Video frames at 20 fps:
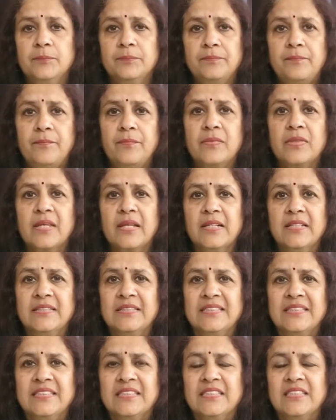
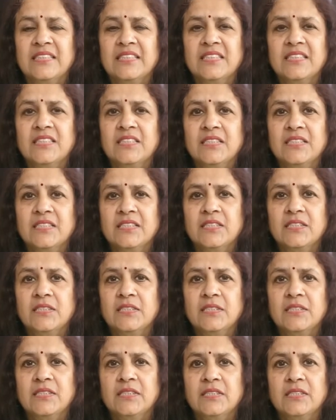
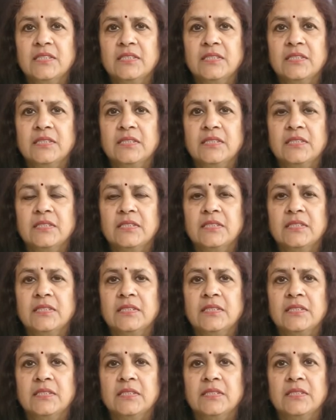
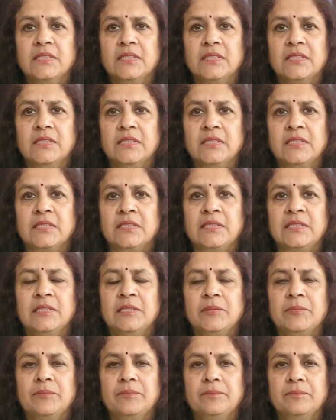(no one is talking)